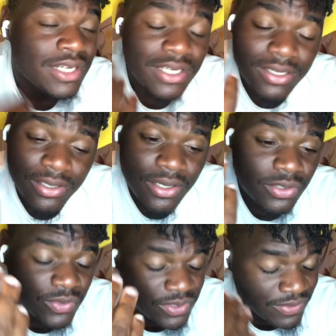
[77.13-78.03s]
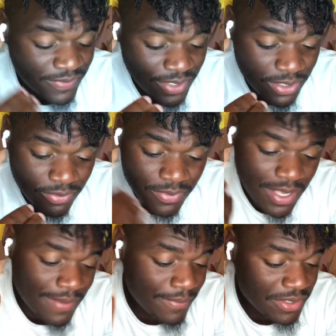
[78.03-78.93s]
I'm monitoring the video.
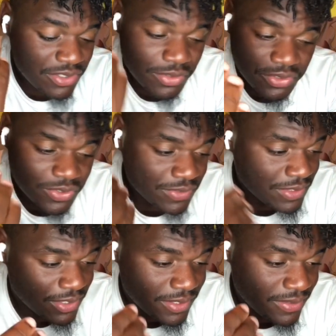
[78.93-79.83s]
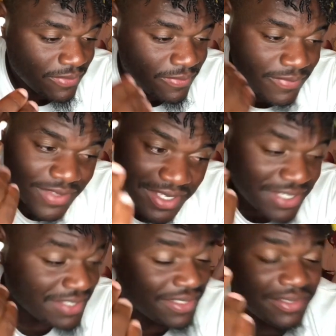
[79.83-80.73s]
Make sure you go show them some love. Hit
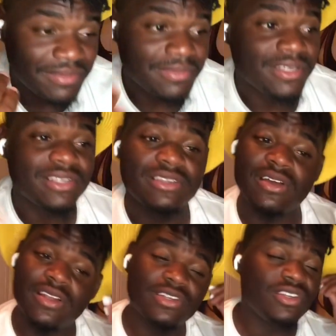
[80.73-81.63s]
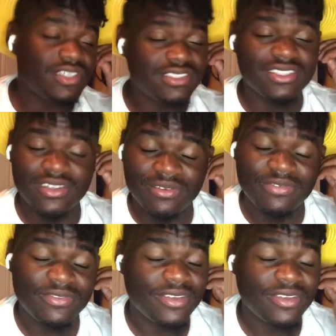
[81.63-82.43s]
the sub button, all the good stuff.